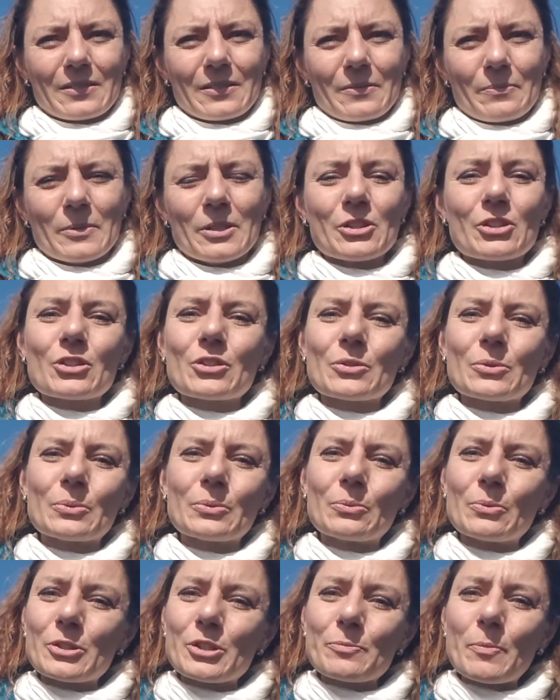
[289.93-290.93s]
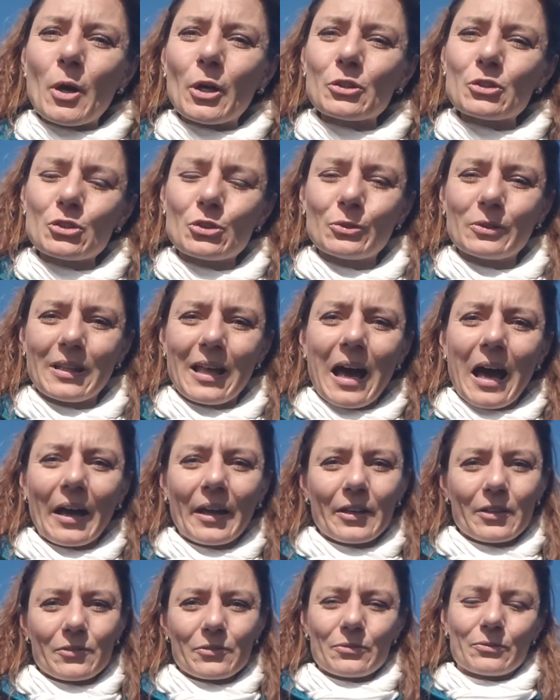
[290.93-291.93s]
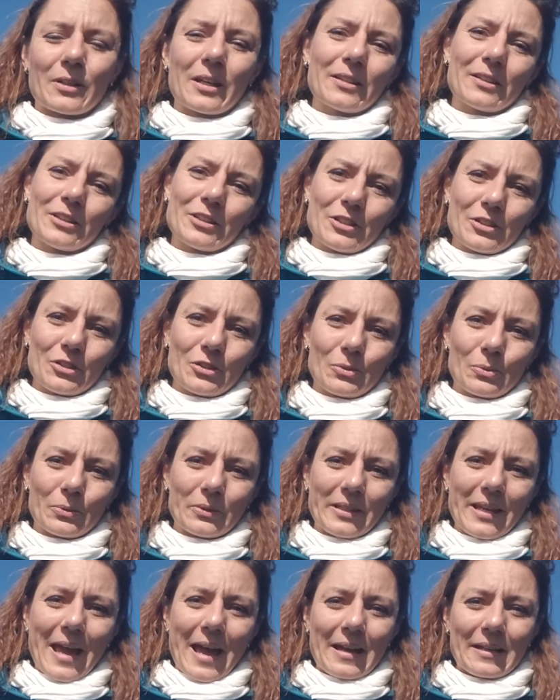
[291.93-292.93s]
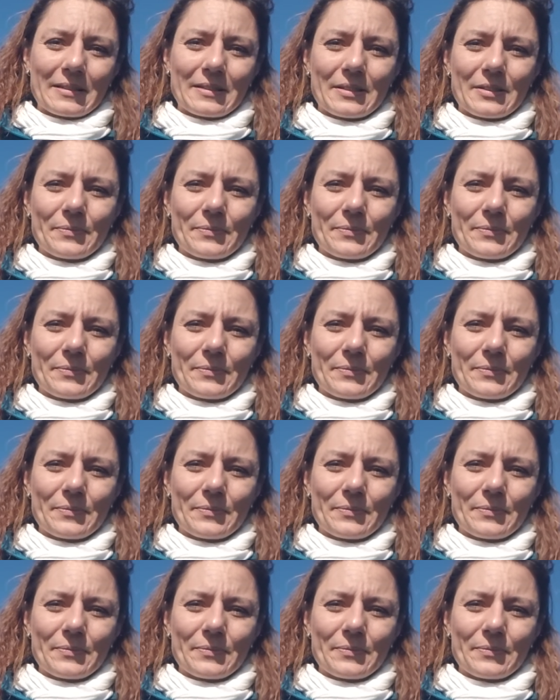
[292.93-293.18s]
means to respond to life rather than to react.